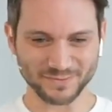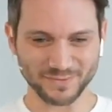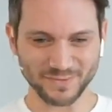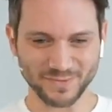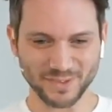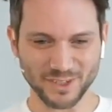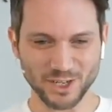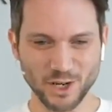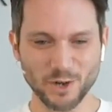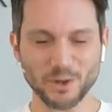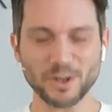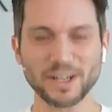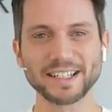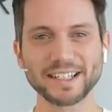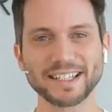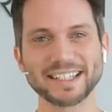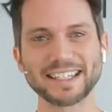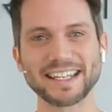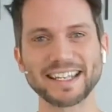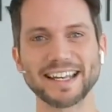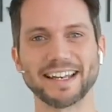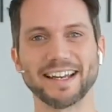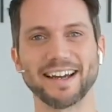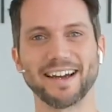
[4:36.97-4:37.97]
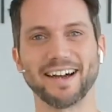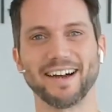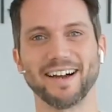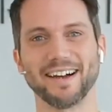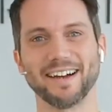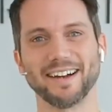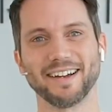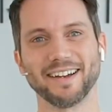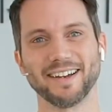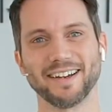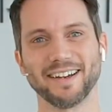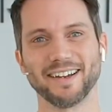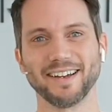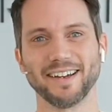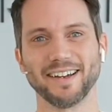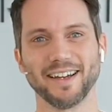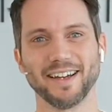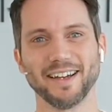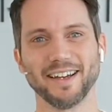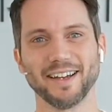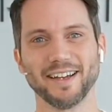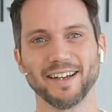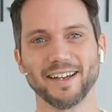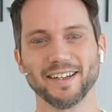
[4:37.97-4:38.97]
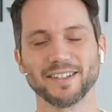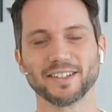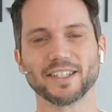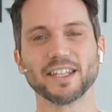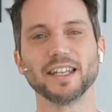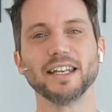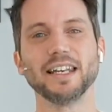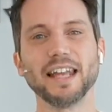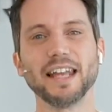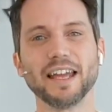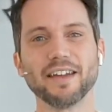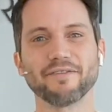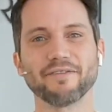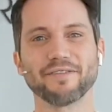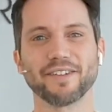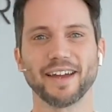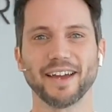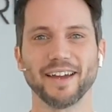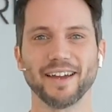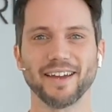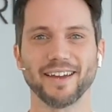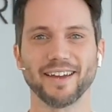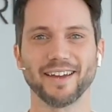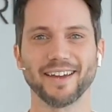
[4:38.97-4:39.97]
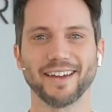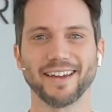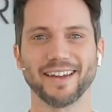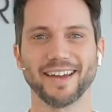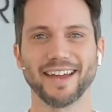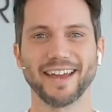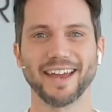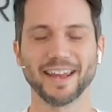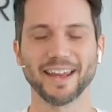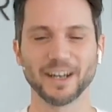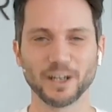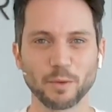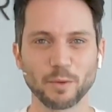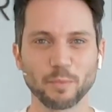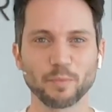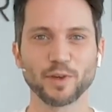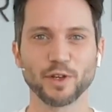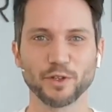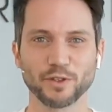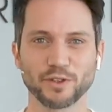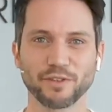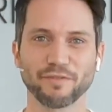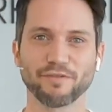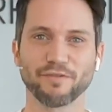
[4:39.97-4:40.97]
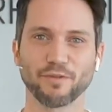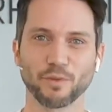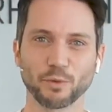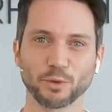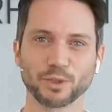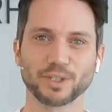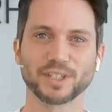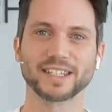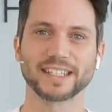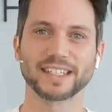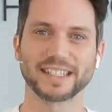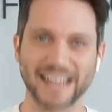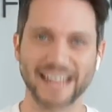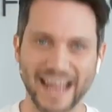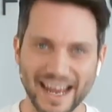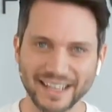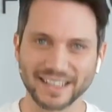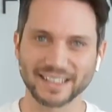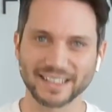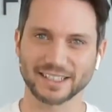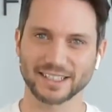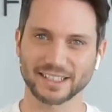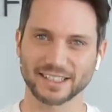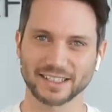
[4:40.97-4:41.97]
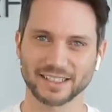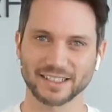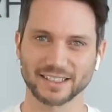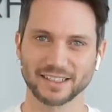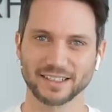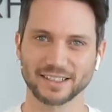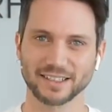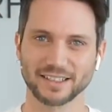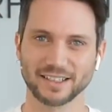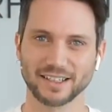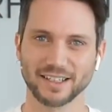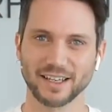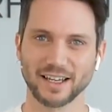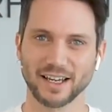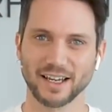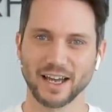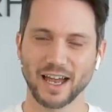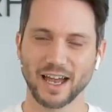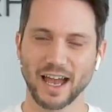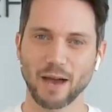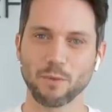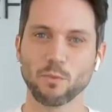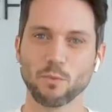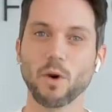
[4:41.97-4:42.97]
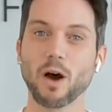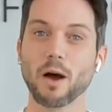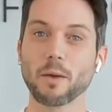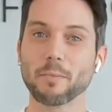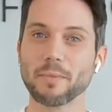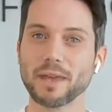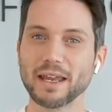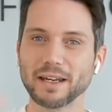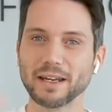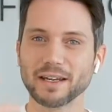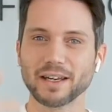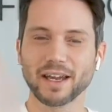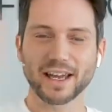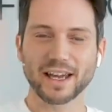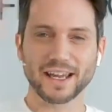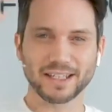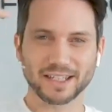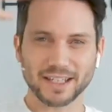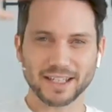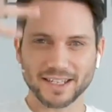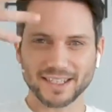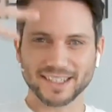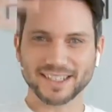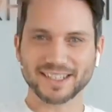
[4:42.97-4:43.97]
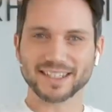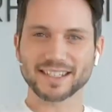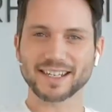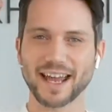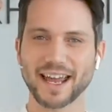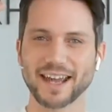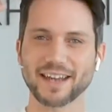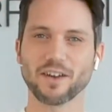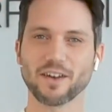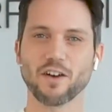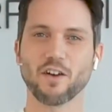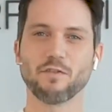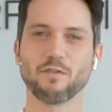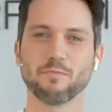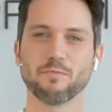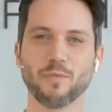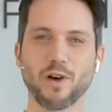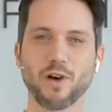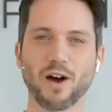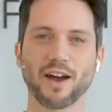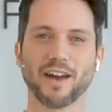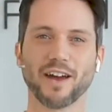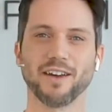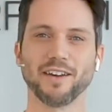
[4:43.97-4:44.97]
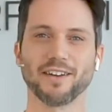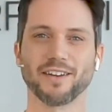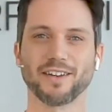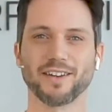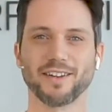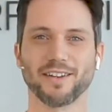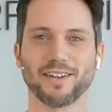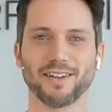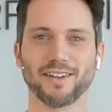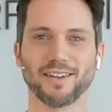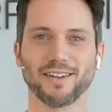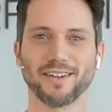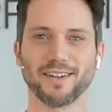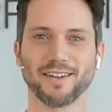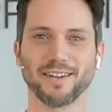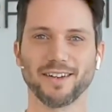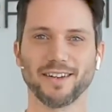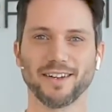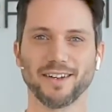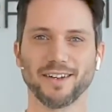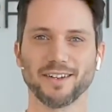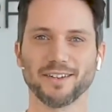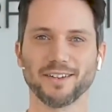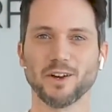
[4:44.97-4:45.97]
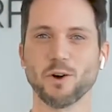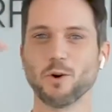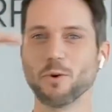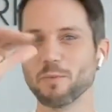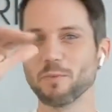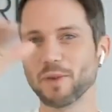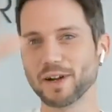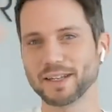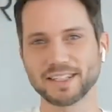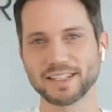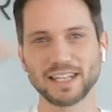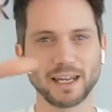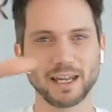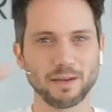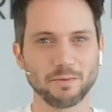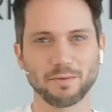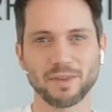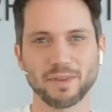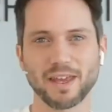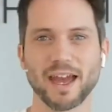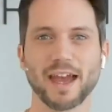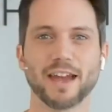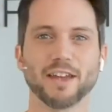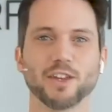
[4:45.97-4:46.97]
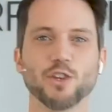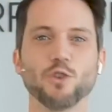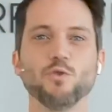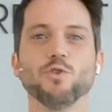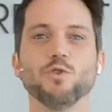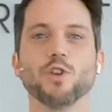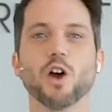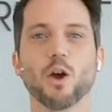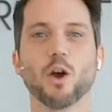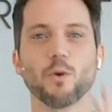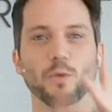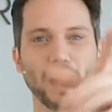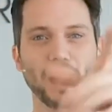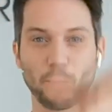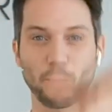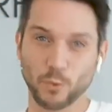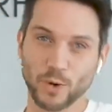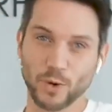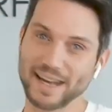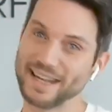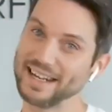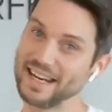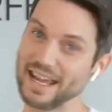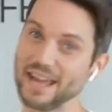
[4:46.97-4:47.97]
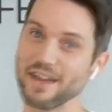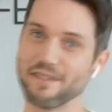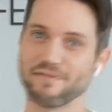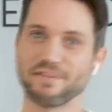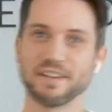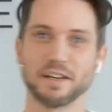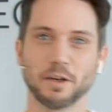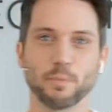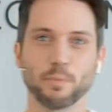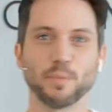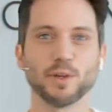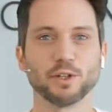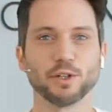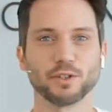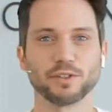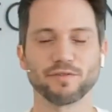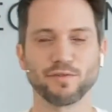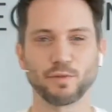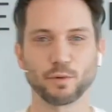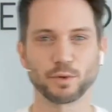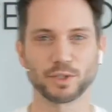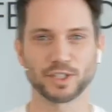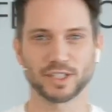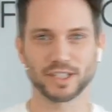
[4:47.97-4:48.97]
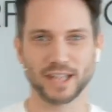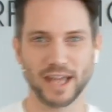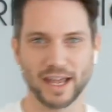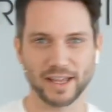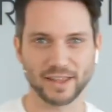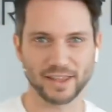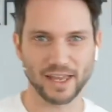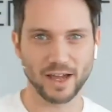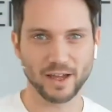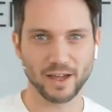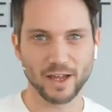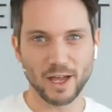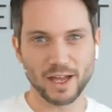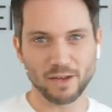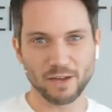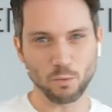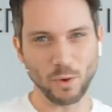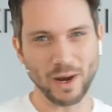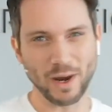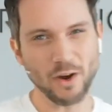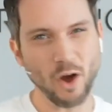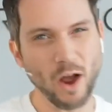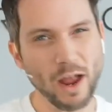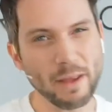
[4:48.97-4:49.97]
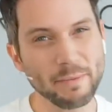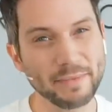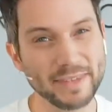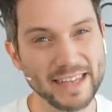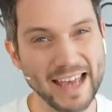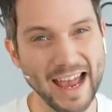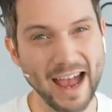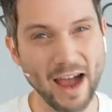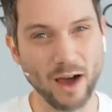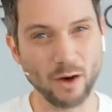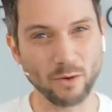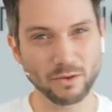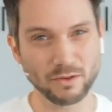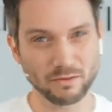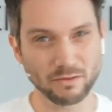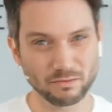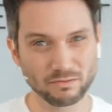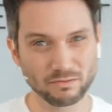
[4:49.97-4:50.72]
you consider to live in a beautiful state? And what I mean is a state of mind. Now, all my team there, you know that we live in a beautiful state, that when I'm down,